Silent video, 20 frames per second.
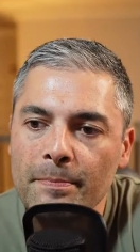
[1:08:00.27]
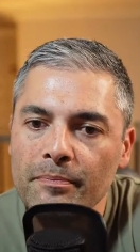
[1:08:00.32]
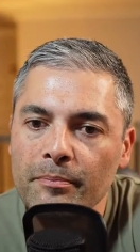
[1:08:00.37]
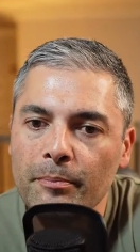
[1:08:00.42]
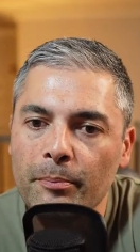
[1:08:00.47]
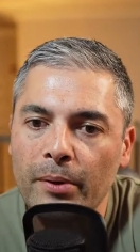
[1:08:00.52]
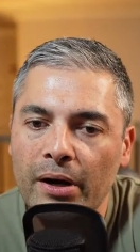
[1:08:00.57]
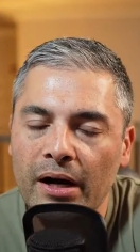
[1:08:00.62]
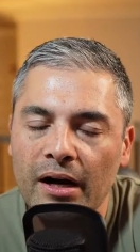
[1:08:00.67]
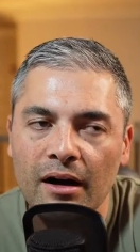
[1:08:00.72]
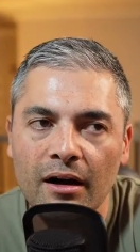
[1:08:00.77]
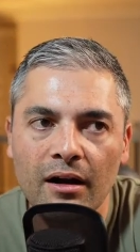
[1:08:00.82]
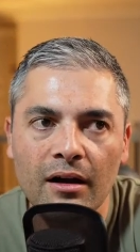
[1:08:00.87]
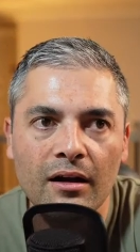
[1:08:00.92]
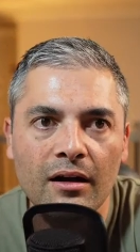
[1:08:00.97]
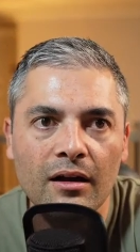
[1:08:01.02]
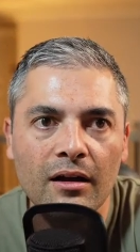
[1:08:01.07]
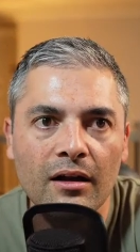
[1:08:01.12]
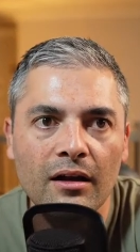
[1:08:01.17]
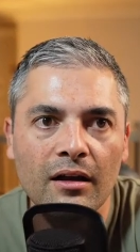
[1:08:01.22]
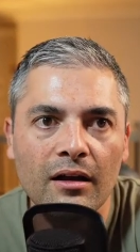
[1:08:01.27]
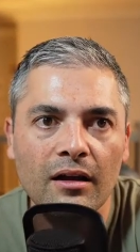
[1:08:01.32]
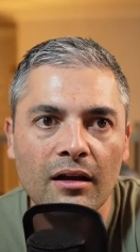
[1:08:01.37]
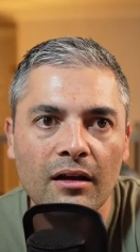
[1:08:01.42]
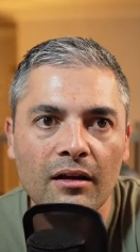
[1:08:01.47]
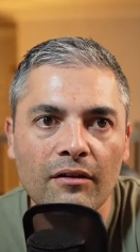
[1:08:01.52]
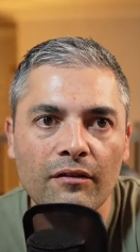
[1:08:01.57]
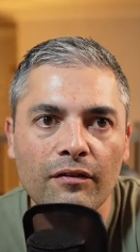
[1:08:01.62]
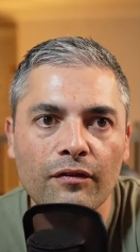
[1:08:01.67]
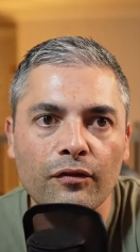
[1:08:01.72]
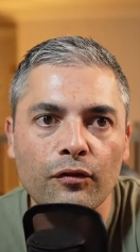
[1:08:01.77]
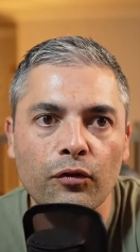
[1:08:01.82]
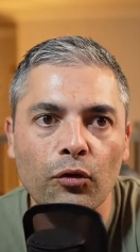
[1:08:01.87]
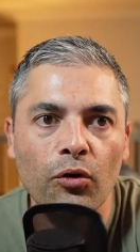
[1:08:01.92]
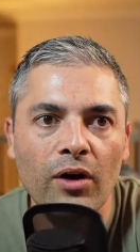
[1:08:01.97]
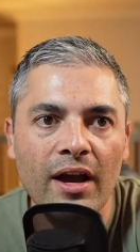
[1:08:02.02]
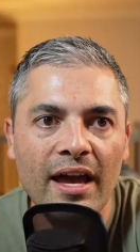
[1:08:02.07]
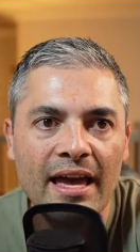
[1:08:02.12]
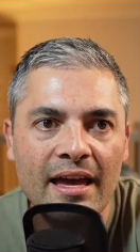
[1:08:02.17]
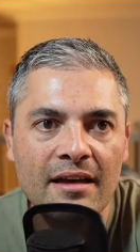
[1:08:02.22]
But
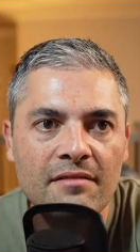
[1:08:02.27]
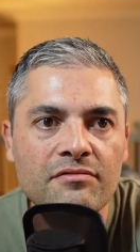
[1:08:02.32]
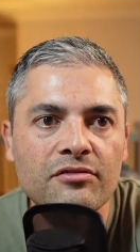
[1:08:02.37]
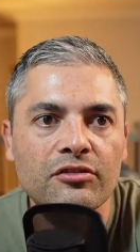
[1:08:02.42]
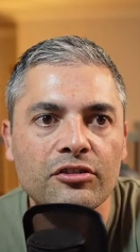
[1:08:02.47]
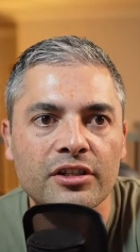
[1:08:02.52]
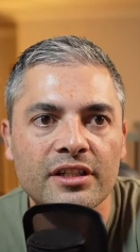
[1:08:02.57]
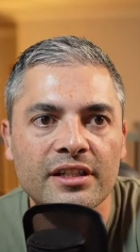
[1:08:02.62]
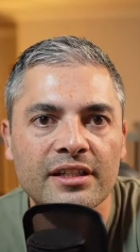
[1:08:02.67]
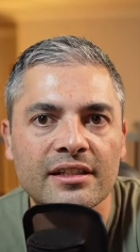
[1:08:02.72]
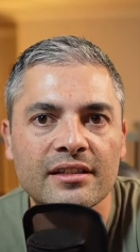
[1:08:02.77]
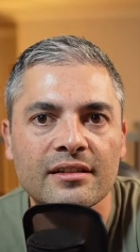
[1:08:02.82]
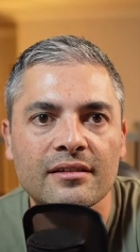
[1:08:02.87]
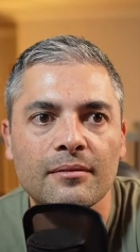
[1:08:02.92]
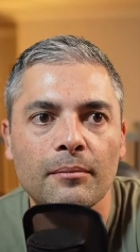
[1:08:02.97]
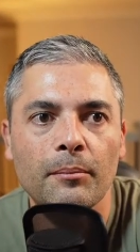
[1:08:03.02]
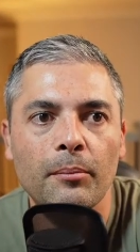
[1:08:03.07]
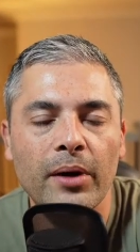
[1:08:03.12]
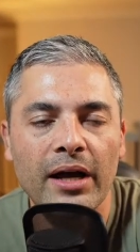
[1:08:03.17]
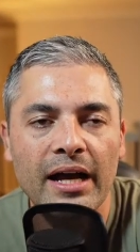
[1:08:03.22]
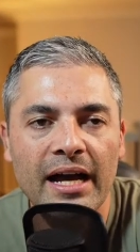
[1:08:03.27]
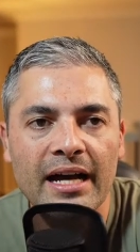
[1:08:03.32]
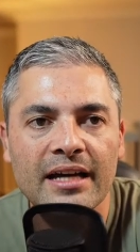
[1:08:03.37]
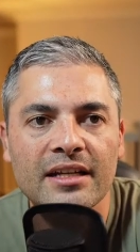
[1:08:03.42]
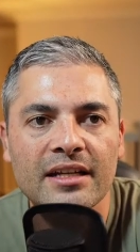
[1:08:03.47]
for every bad